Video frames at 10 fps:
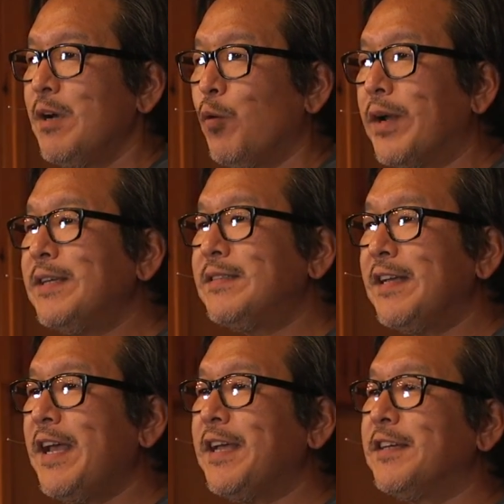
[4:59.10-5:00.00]
What he's
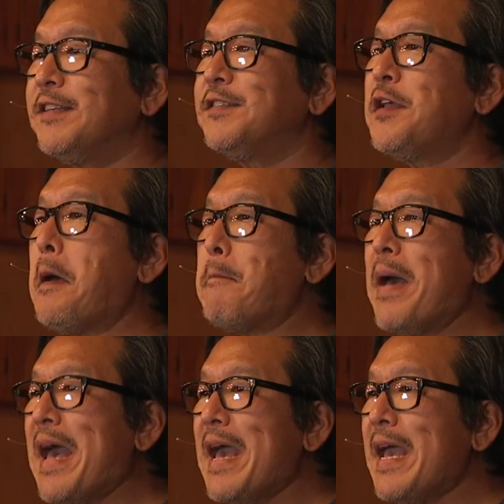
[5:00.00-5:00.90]
saying is,
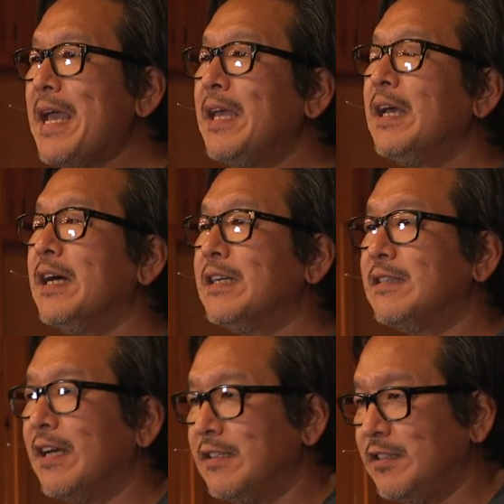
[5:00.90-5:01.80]
pay
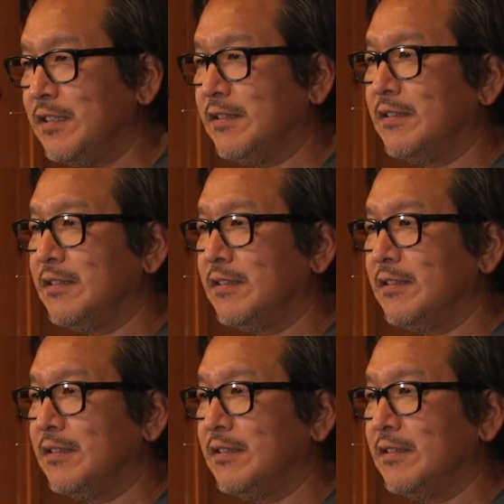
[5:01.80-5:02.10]
attention.